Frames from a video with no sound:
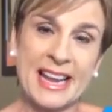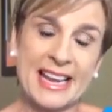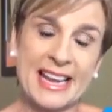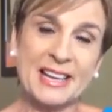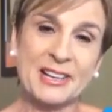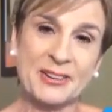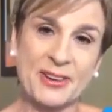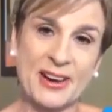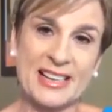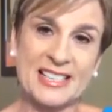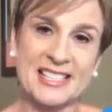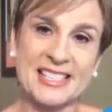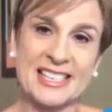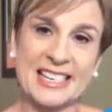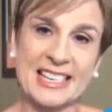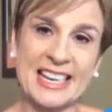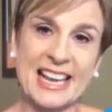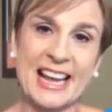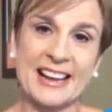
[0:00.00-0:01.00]
in
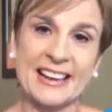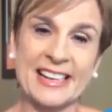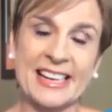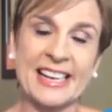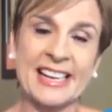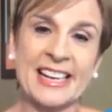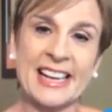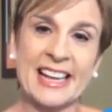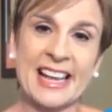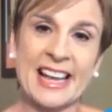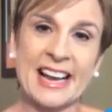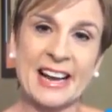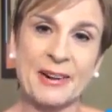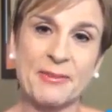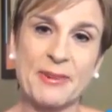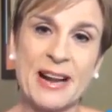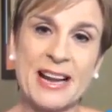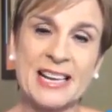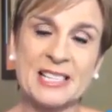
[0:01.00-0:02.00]
Grayson County. Uh,
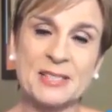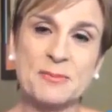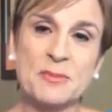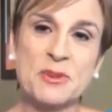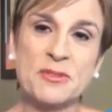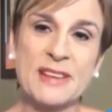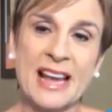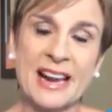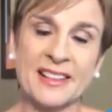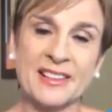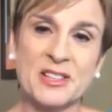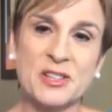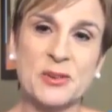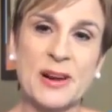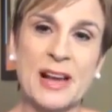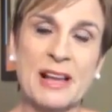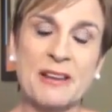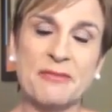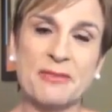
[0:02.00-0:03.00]
rain has moved out of the
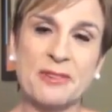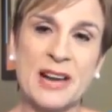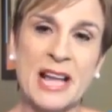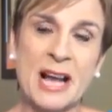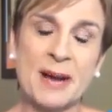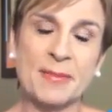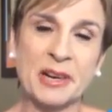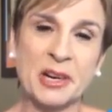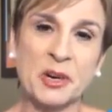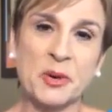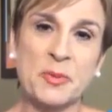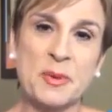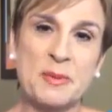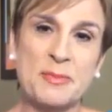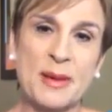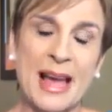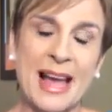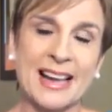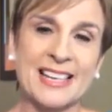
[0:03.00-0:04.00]
triad for now, but it'll be
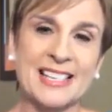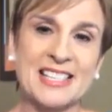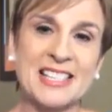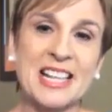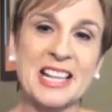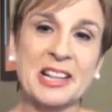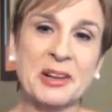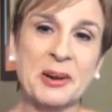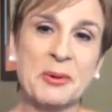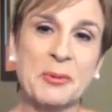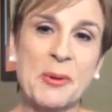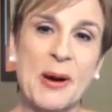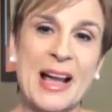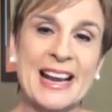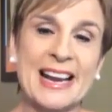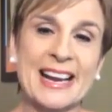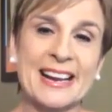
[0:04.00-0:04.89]
back. You see a little white